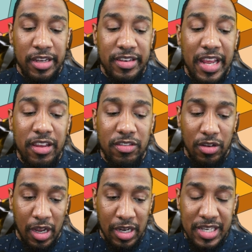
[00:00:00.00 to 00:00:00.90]
takes
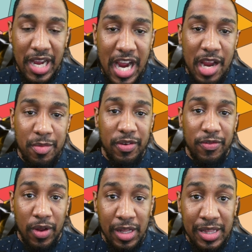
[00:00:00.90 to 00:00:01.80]
time and a
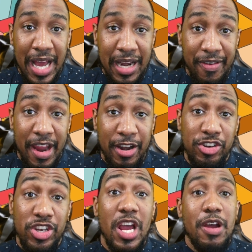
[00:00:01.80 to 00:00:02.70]
lot of energy
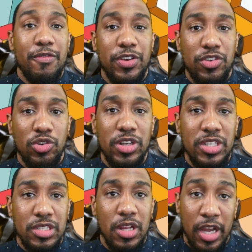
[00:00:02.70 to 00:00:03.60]
for students
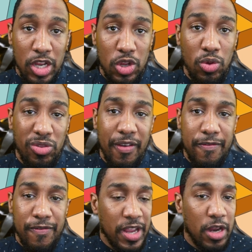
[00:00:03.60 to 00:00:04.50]
and youth to
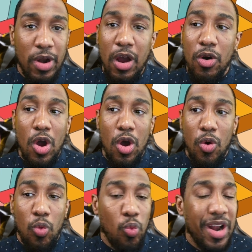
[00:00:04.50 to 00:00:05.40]
figure out,
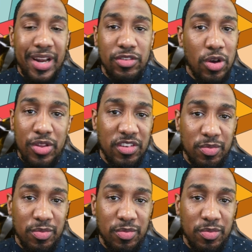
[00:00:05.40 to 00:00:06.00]
what does all this mean?